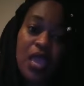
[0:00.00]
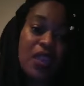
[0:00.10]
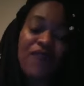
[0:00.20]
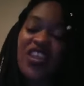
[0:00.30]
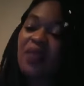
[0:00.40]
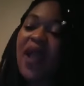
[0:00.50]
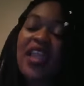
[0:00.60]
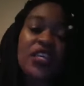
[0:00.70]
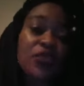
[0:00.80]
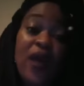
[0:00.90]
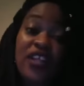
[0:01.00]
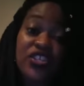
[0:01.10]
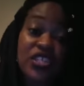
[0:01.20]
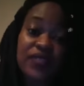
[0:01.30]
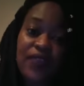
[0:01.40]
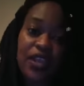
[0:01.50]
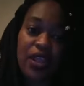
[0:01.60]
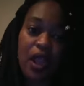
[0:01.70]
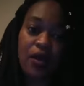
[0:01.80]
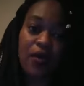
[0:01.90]
And if anybody is watching this
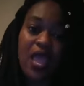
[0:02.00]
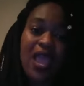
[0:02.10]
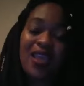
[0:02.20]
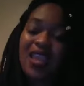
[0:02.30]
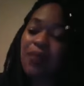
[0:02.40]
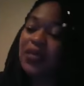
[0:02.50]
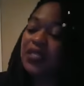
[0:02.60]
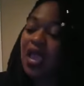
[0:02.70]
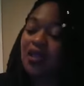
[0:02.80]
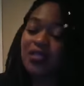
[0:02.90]
video and they've been